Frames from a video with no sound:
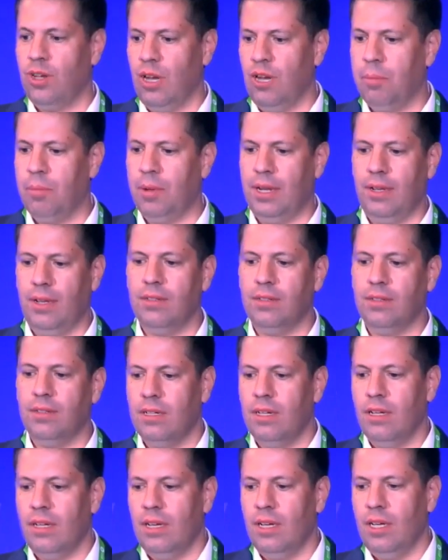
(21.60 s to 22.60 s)
company.
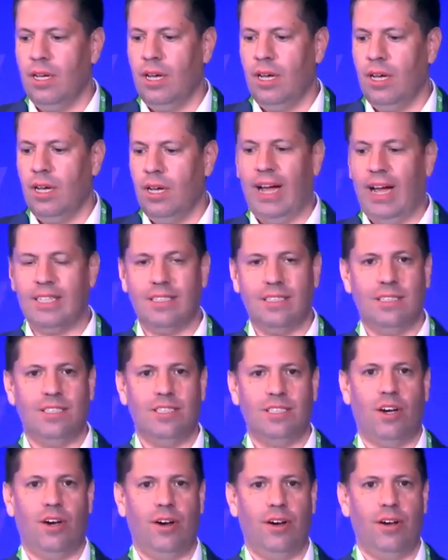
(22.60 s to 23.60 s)
Our
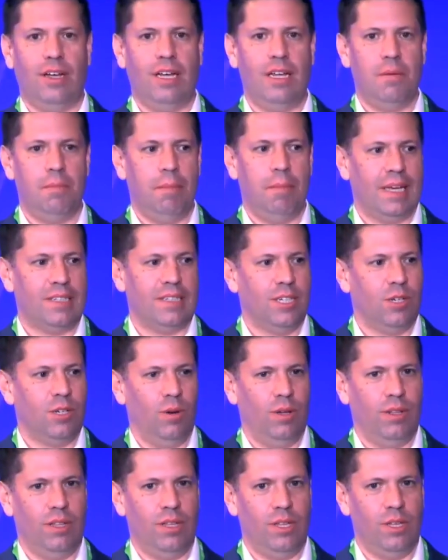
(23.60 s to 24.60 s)
assets are in
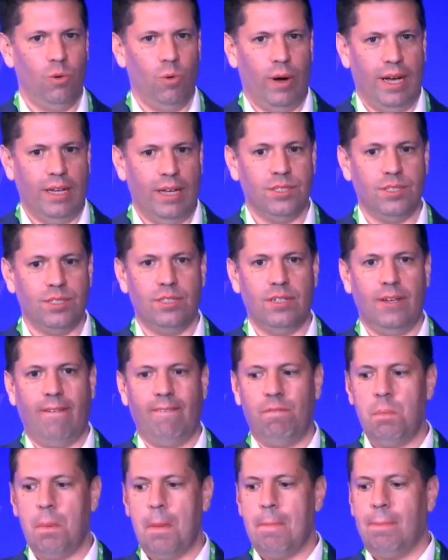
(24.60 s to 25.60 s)
Mexico and the US.
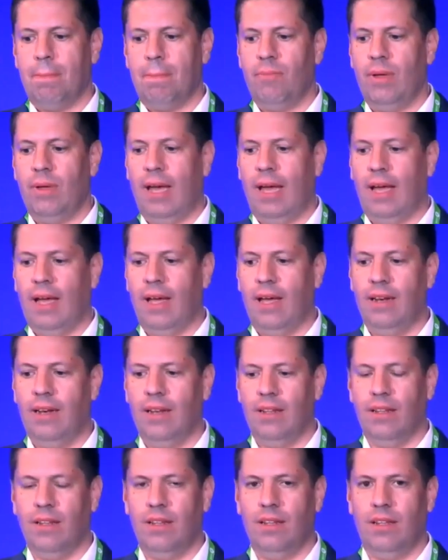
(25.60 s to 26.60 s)

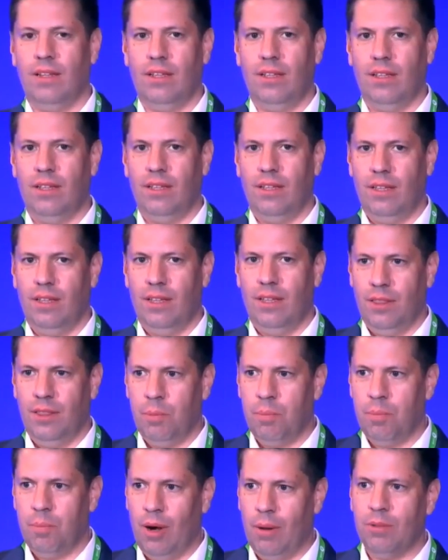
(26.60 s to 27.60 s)
And
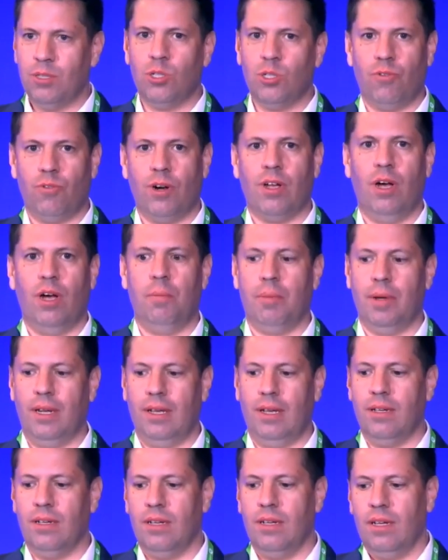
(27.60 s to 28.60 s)
the premise of our
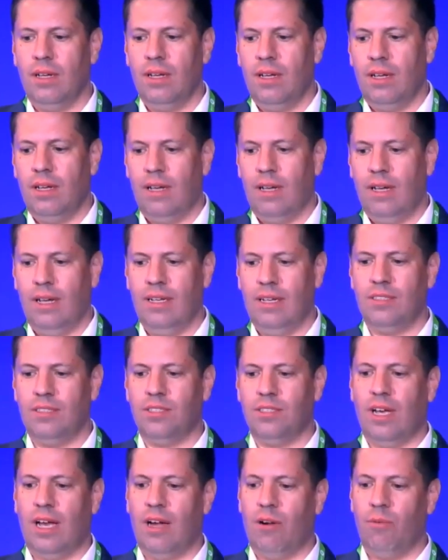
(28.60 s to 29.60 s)
company
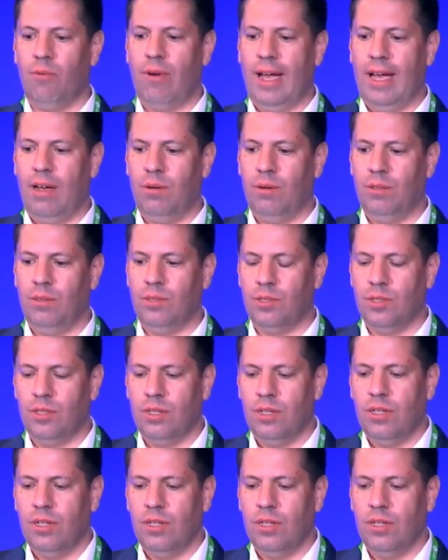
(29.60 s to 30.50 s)
is around